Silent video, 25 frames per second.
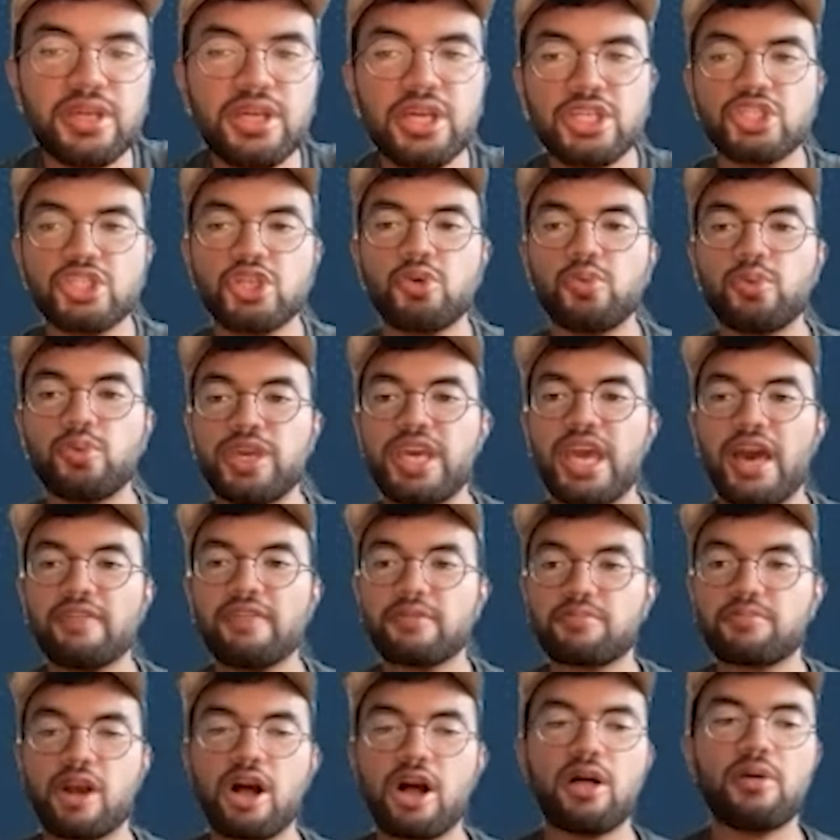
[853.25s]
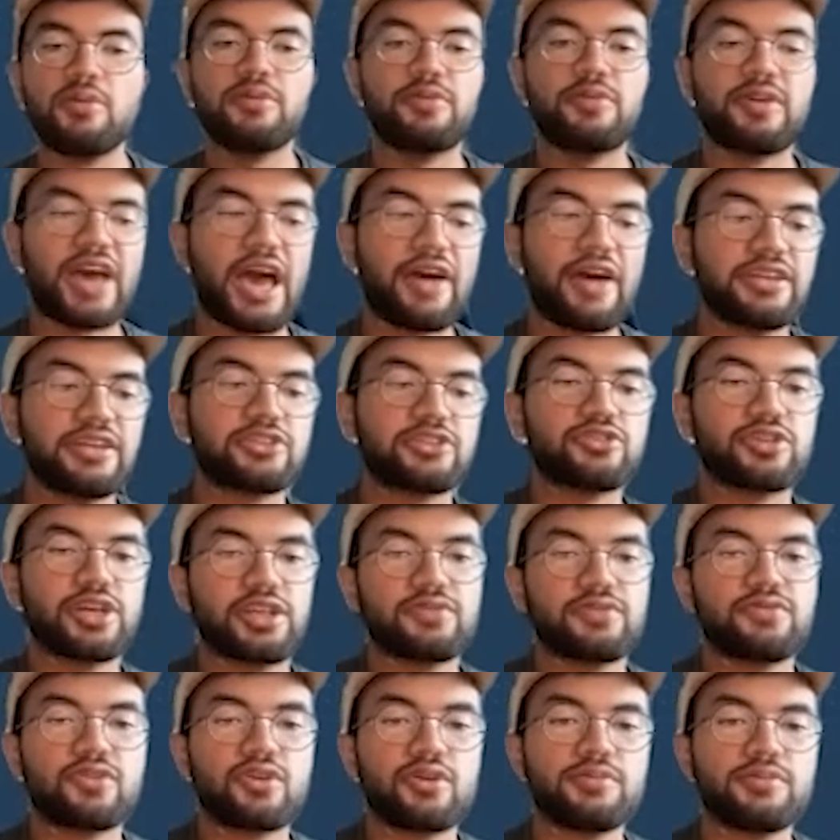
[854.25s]
So we have the problem of having to
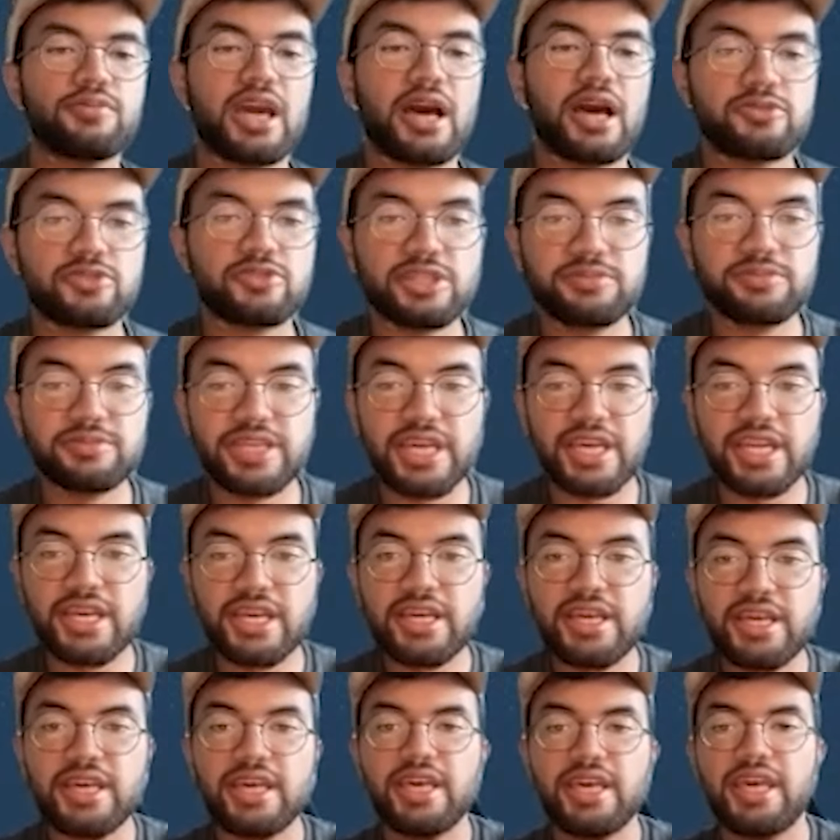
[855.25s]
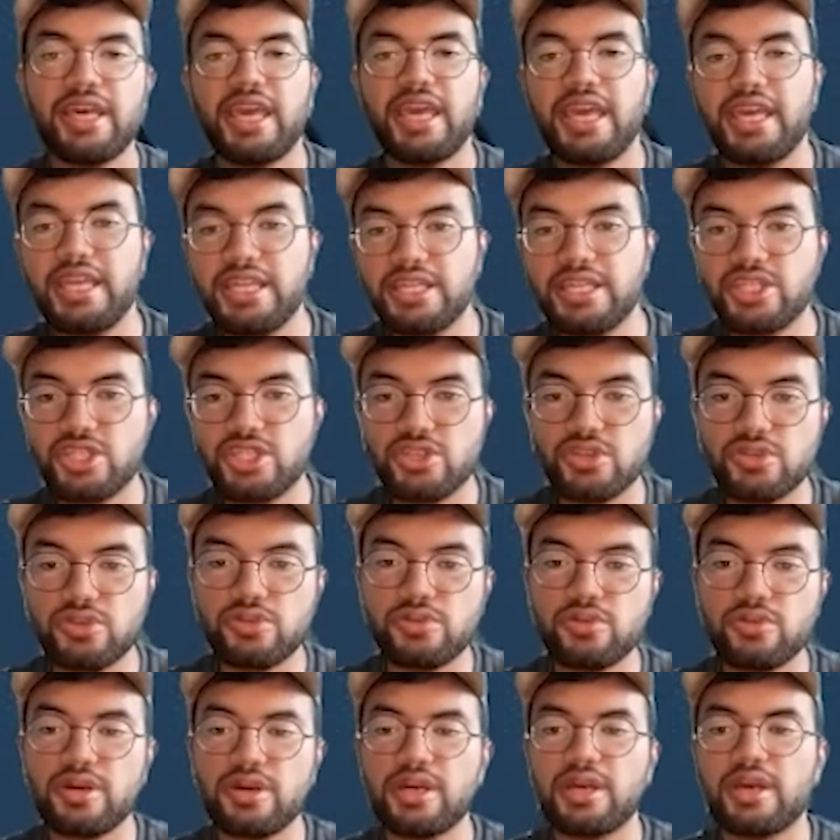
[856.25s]
transform the upstream data
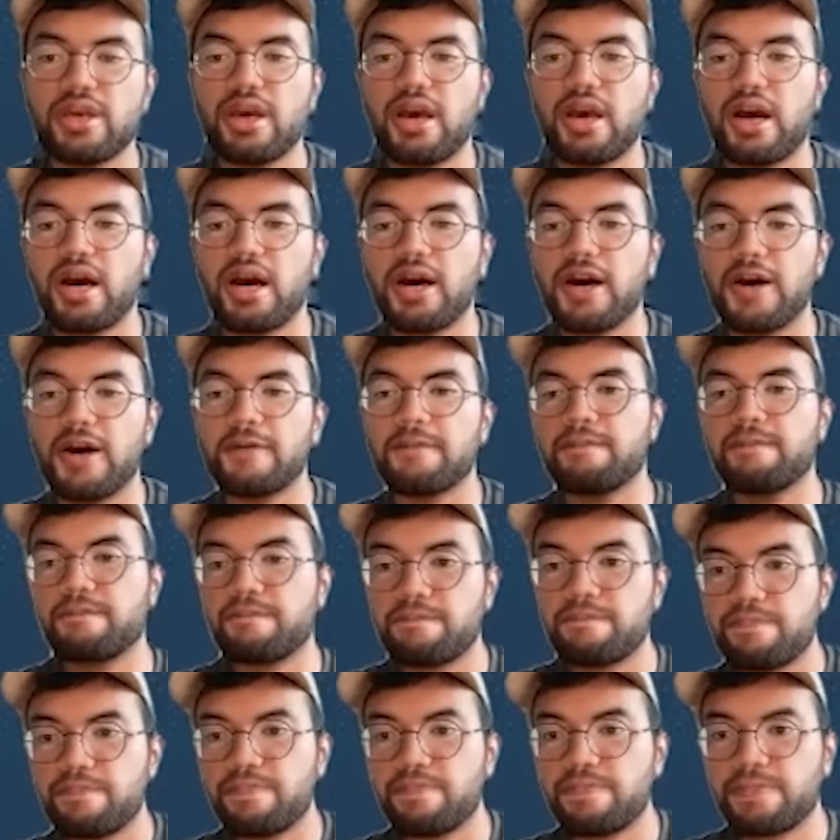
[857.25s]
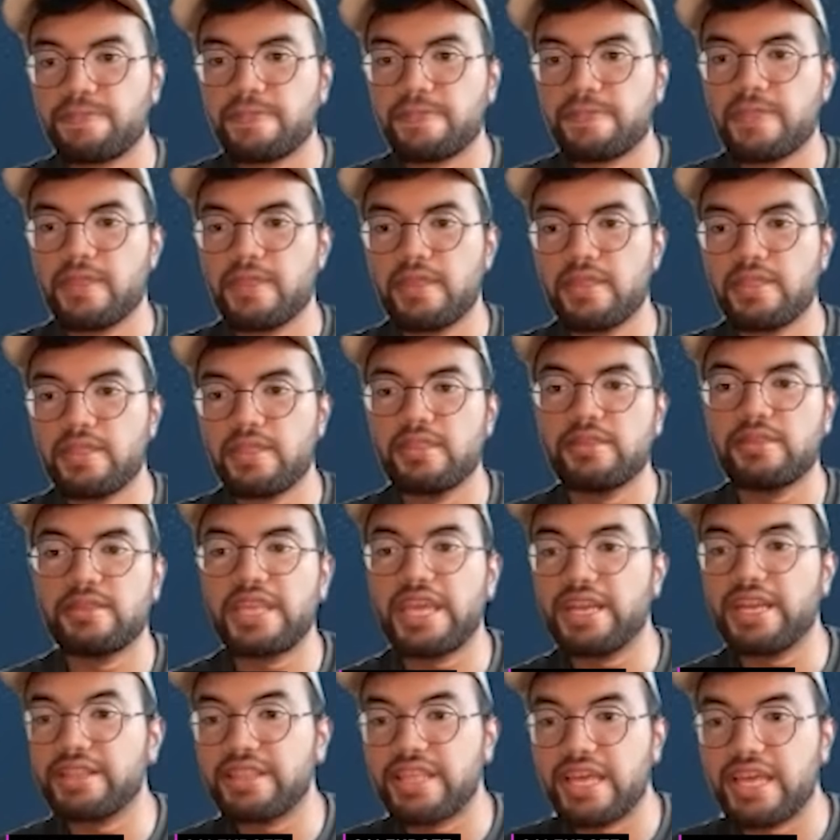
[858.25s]
into
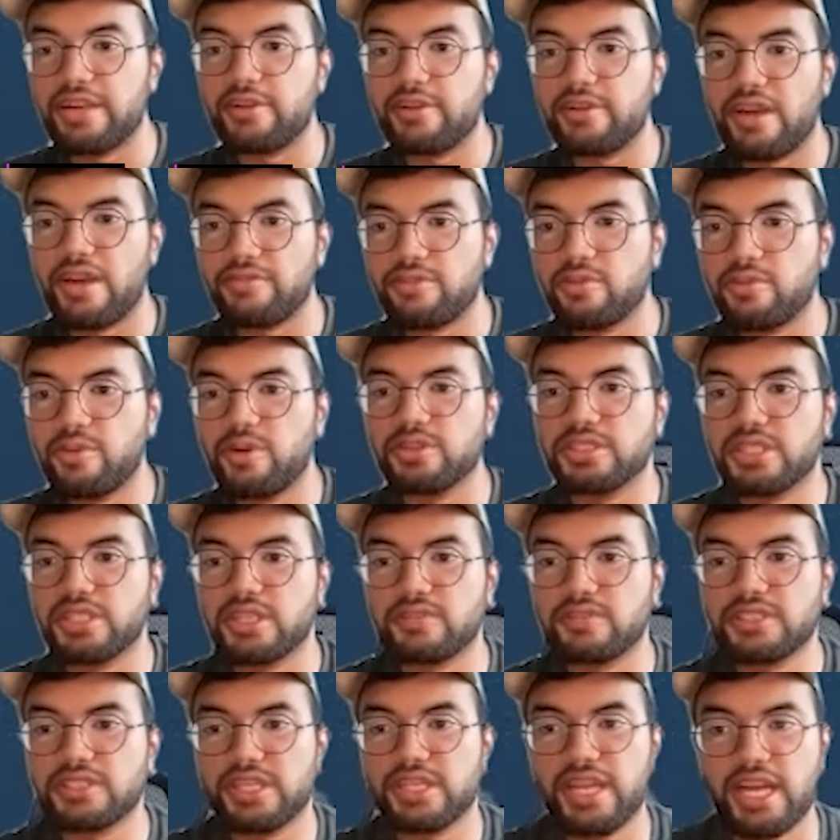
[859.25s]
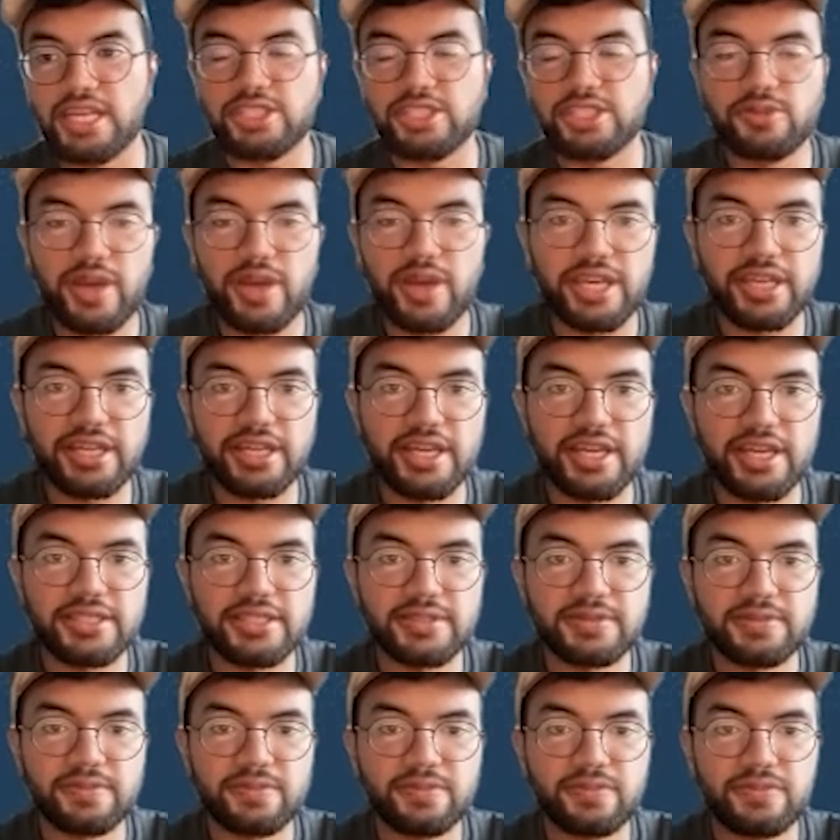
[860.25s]
data that GraphQL servers can actually
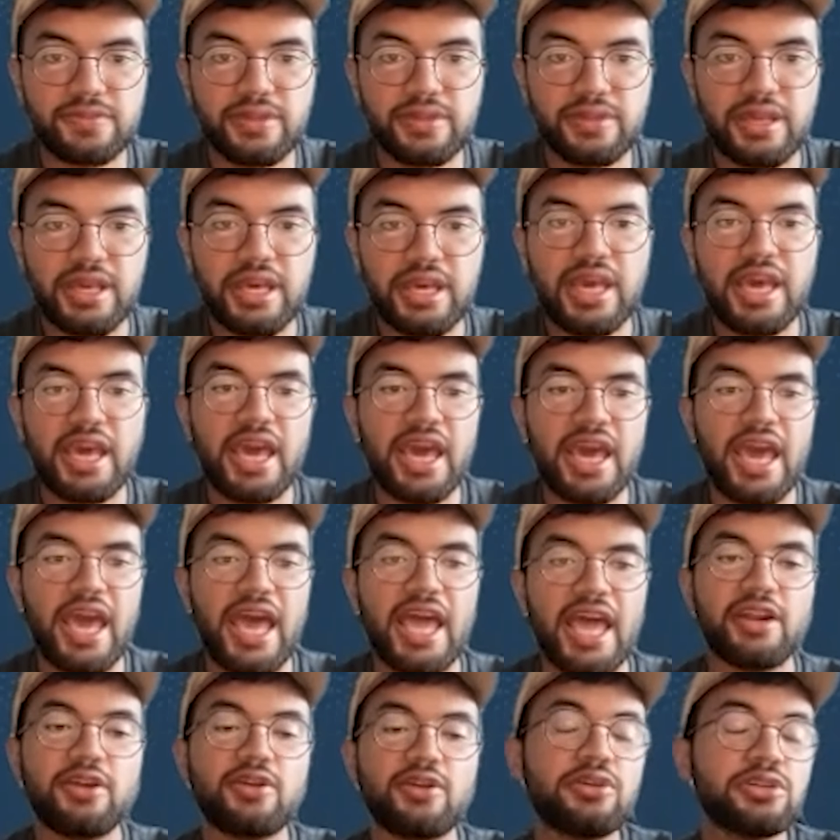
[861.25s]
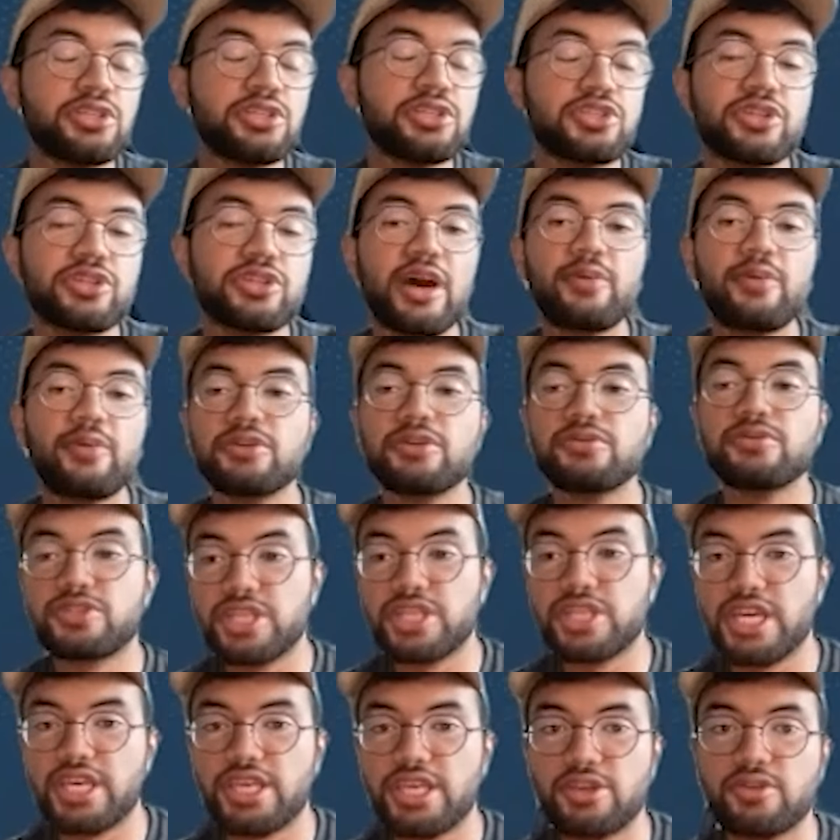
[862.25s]
recognize. And in order to do that, we use
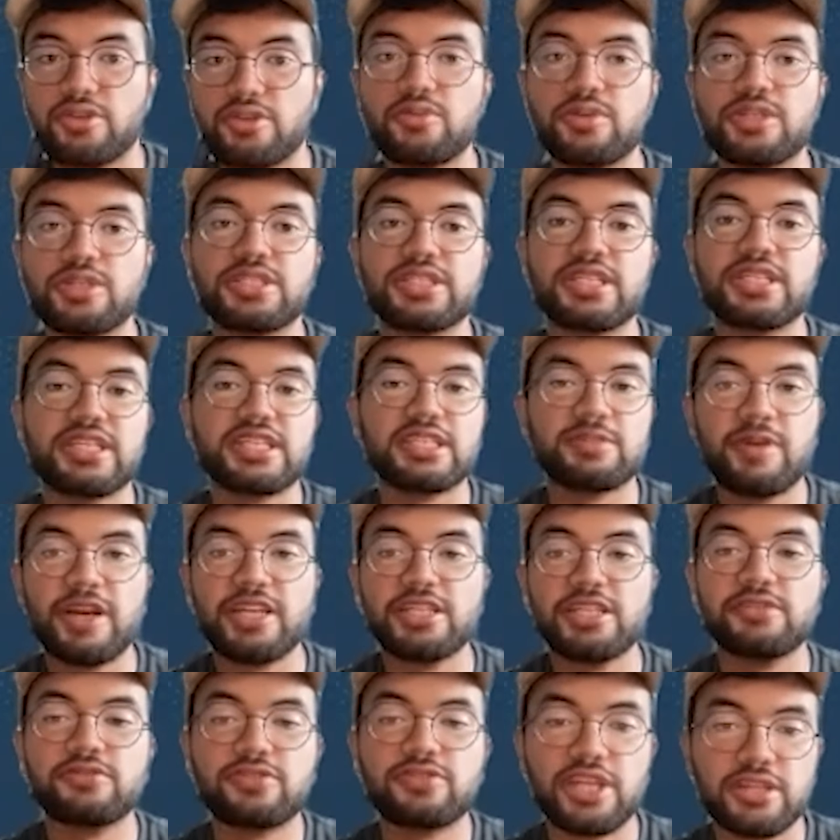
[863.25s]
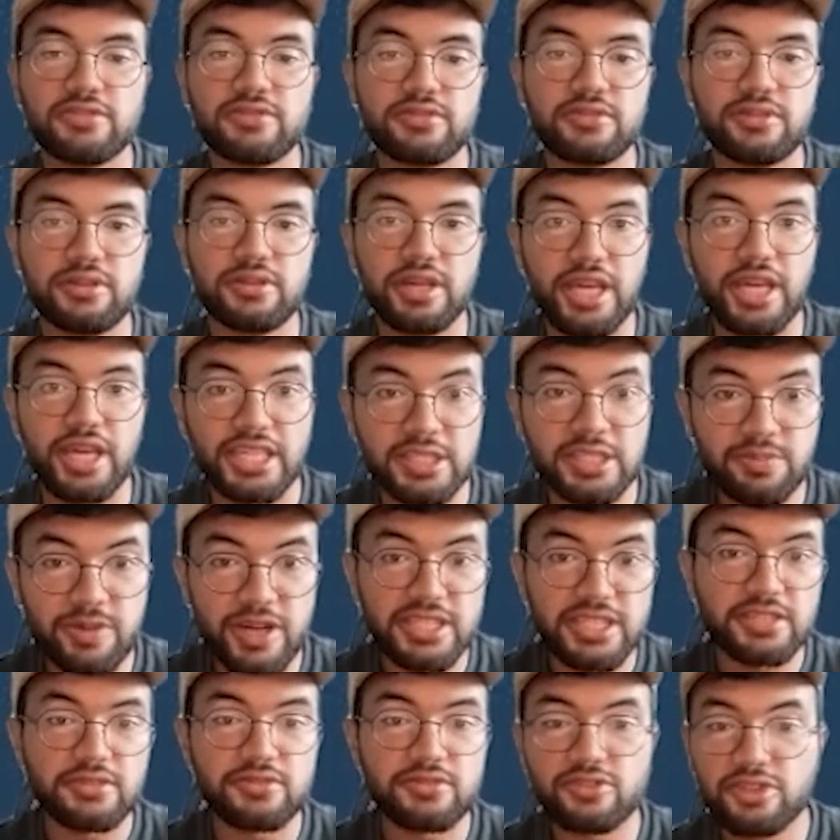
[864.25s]
JQ, which is an
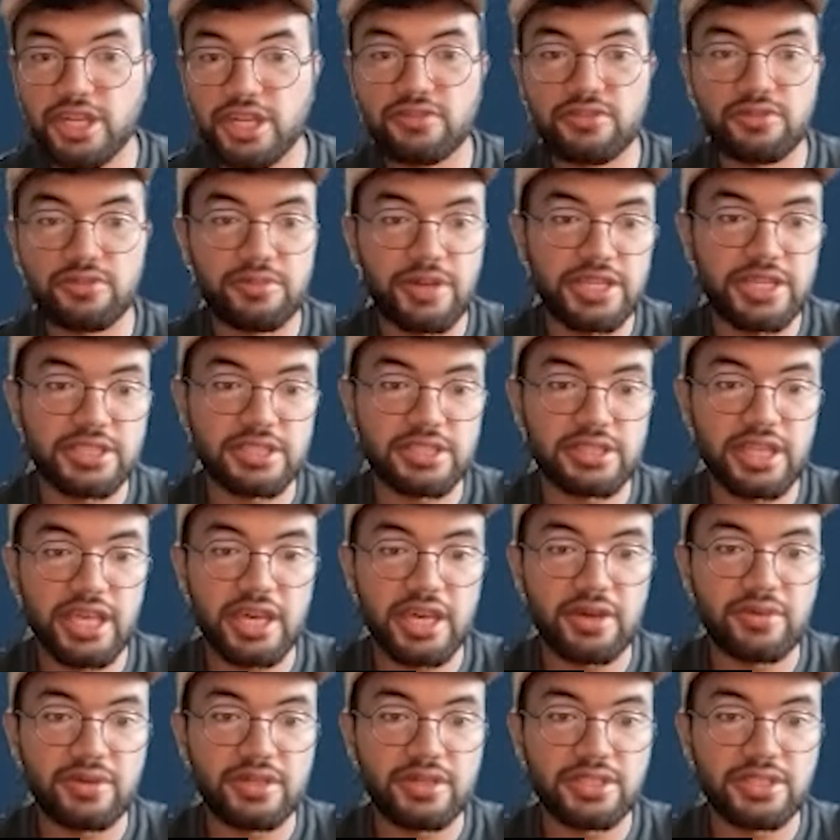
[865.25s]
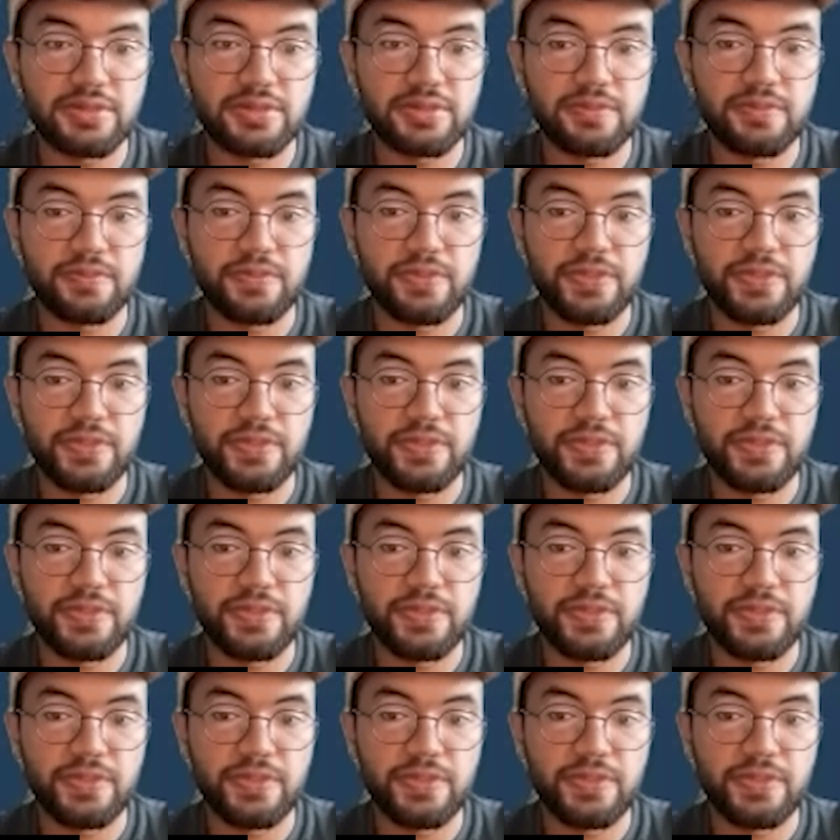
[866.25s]
expressive transformation language.